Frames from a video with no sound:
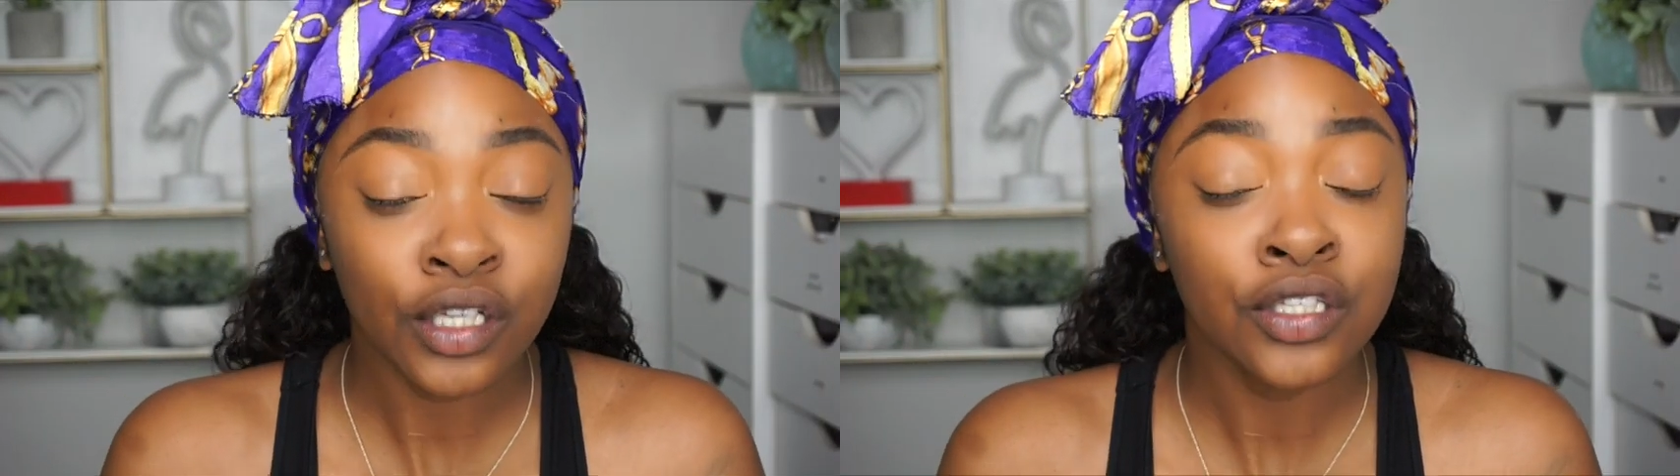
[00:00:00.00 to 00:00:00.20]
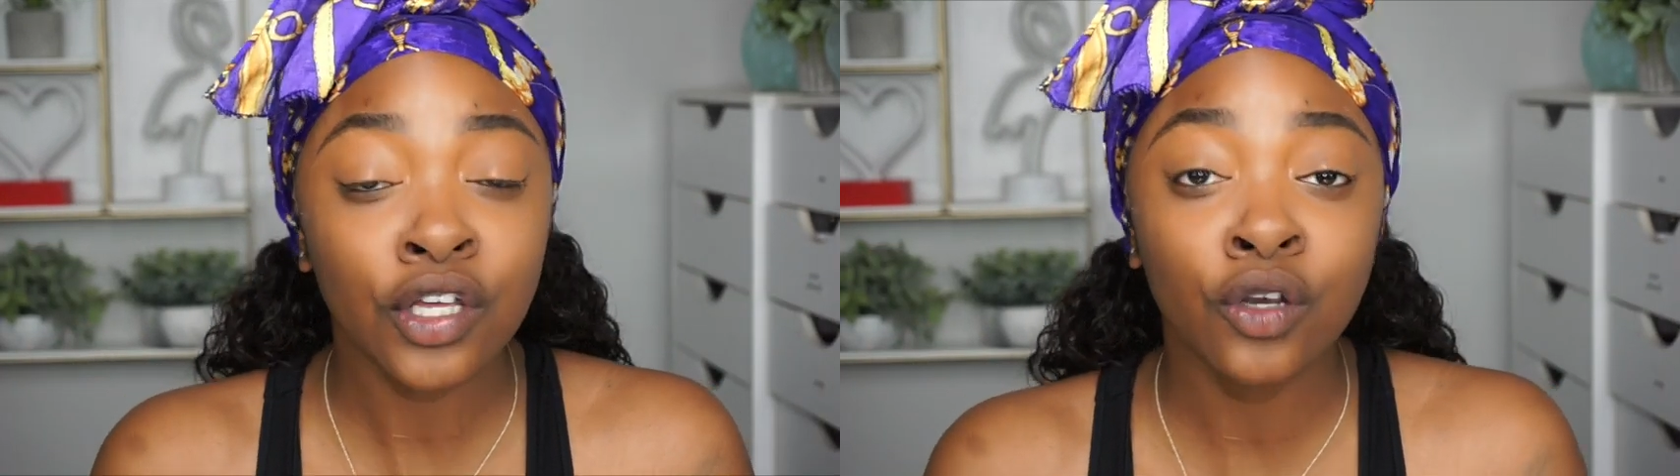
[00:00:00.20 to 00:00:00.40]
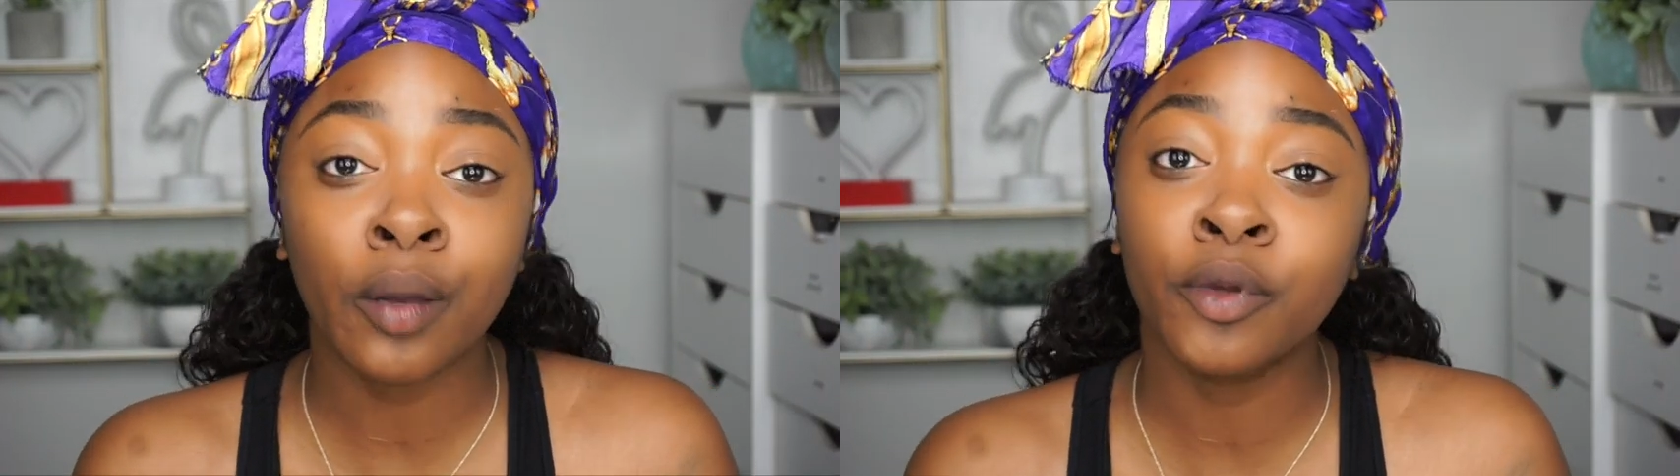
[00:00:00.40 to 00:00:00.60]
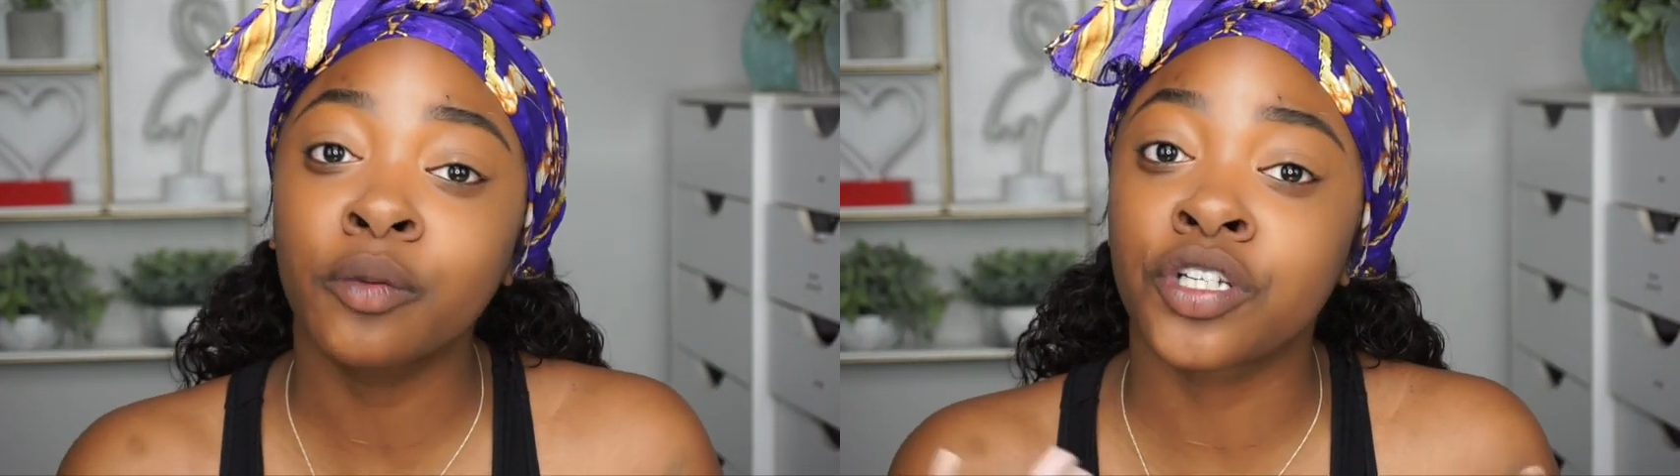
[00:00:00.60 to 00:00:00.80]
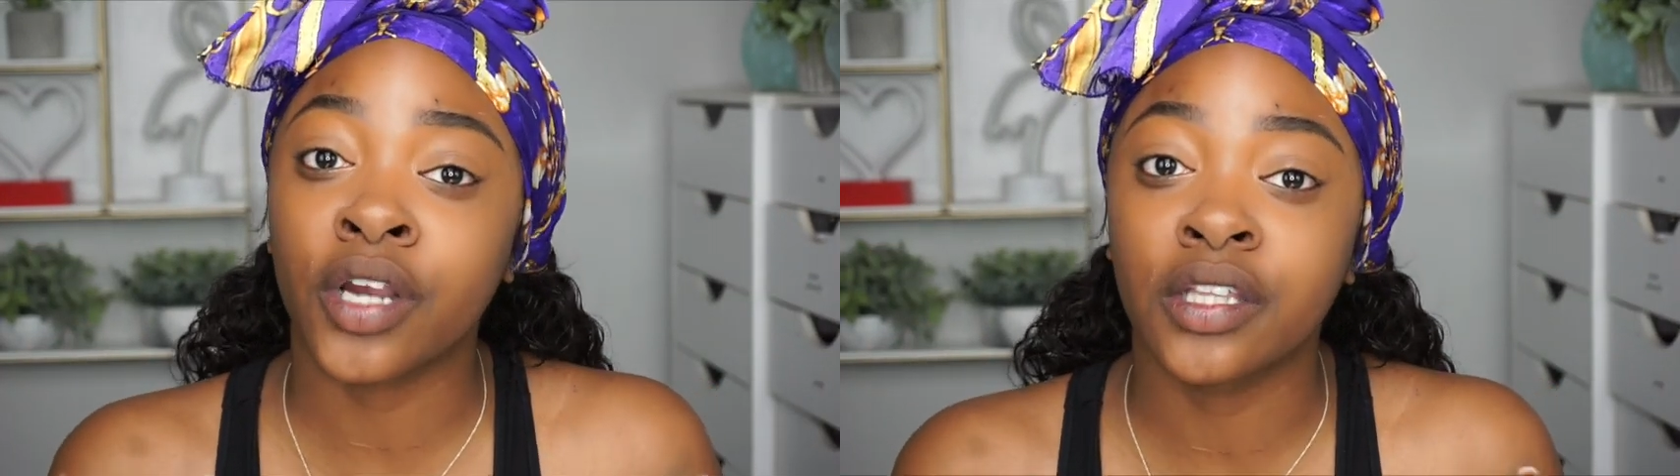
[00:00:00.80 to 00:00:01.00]
So I'm gonna
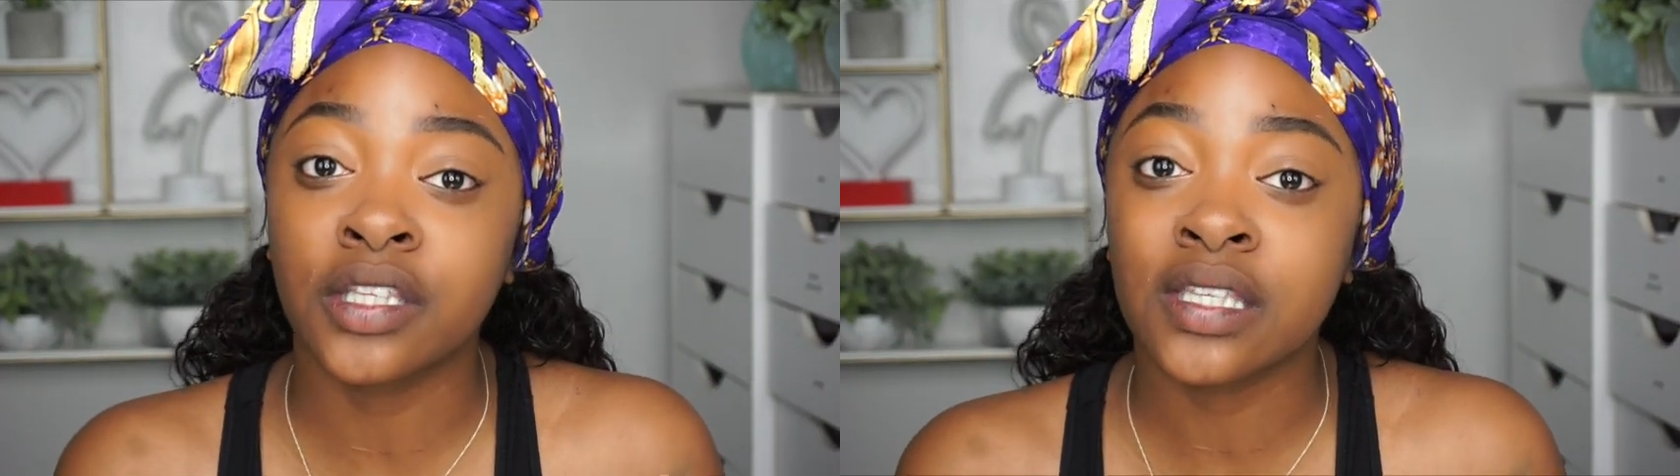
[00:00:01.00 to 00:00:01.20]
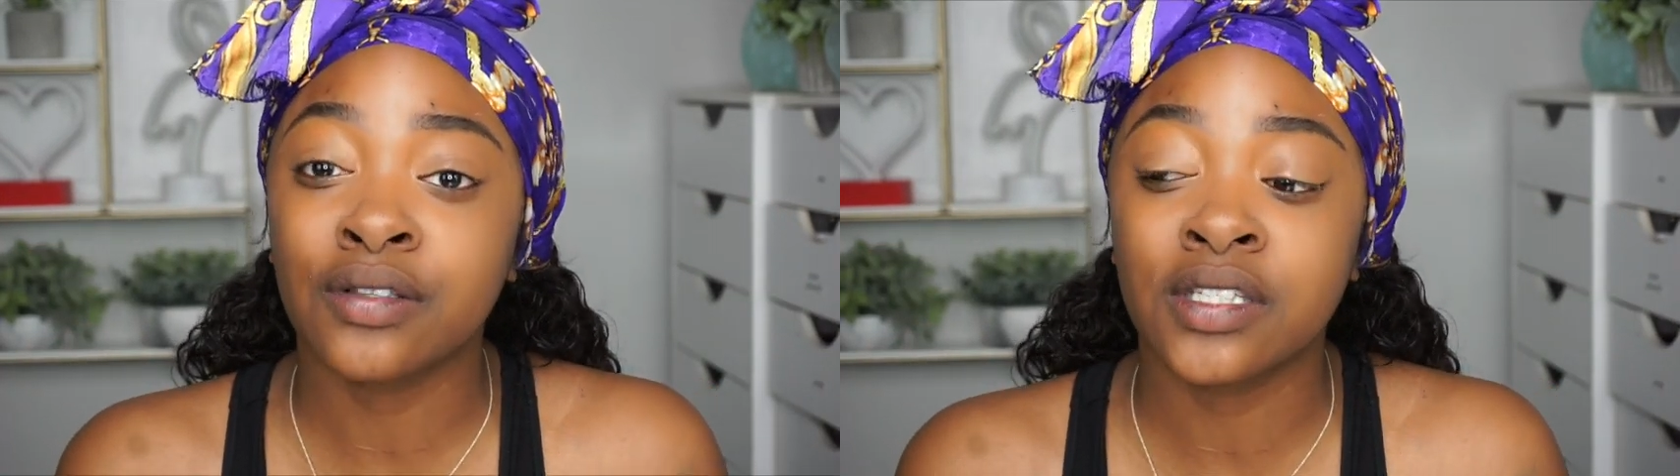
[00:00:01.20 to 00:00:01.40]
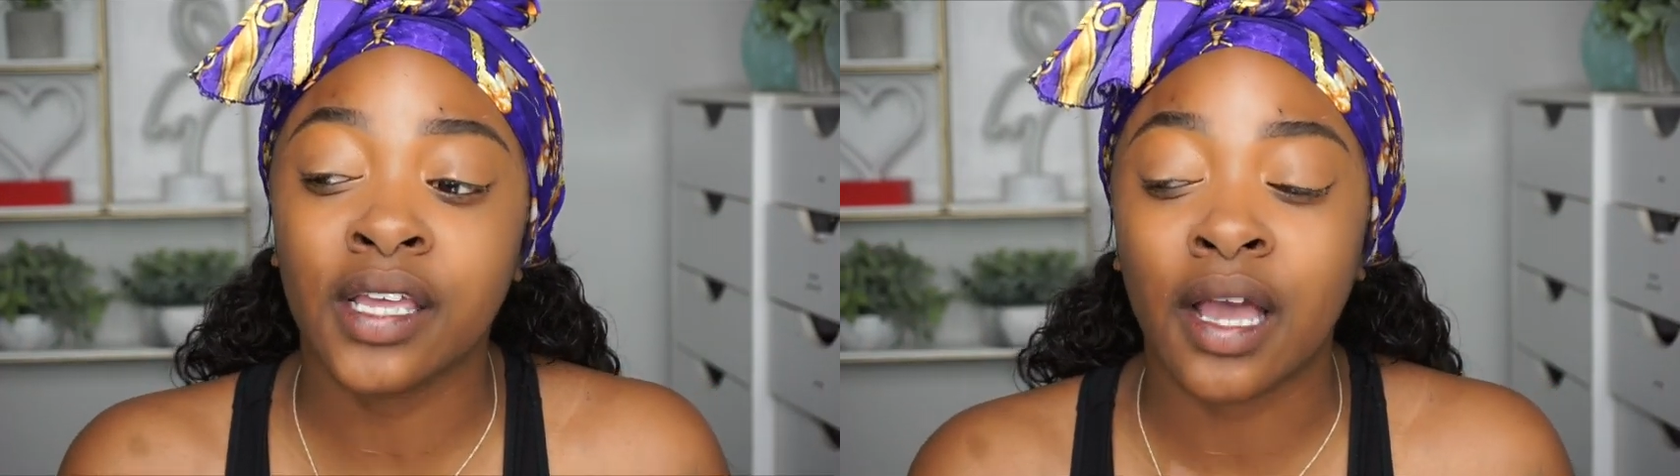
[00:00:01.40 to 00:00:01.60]
be trying this out today.